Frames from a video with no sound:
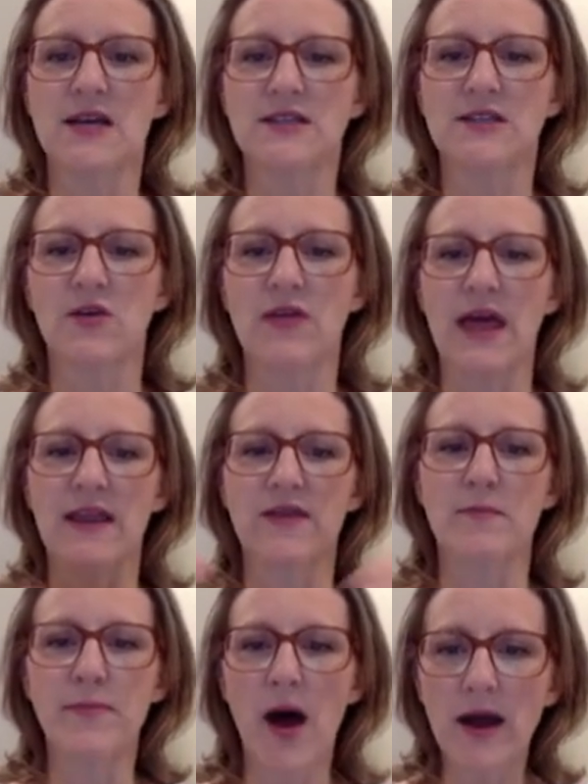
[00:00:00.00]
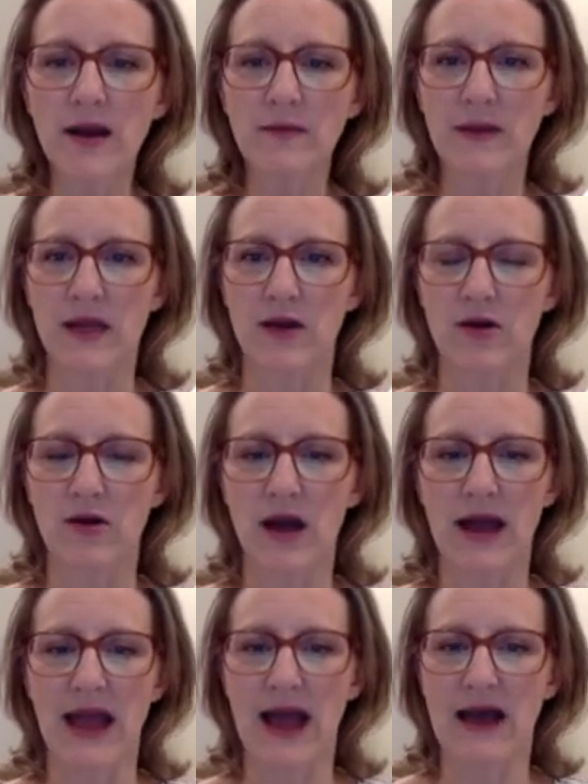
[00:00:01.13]
So then at the bottom here,
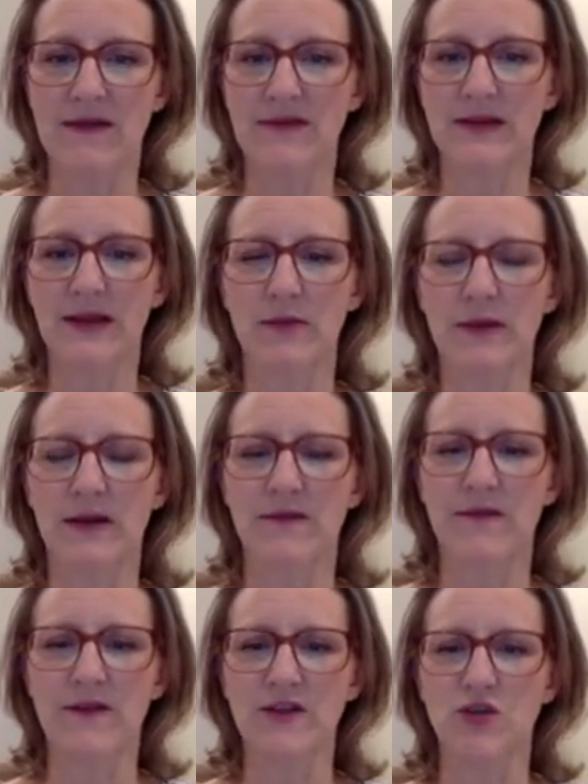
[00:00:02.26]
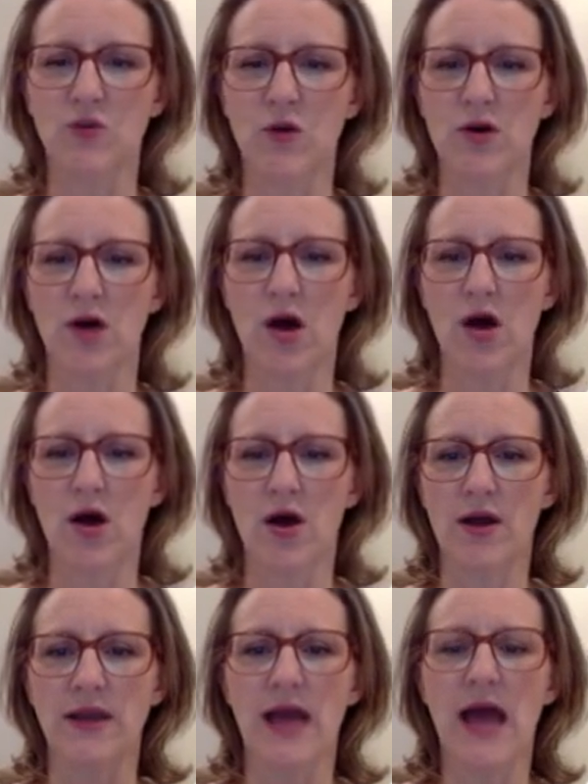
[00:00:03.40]
I have a little bit of a visual
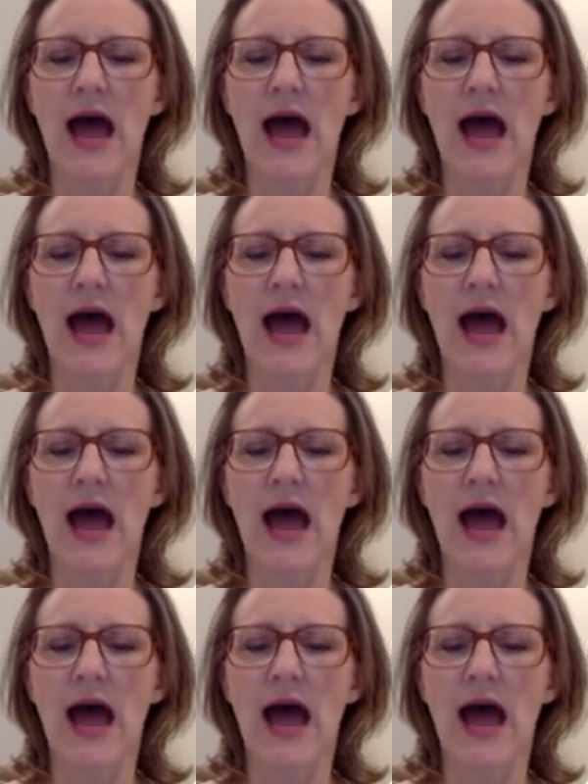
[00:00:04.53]
on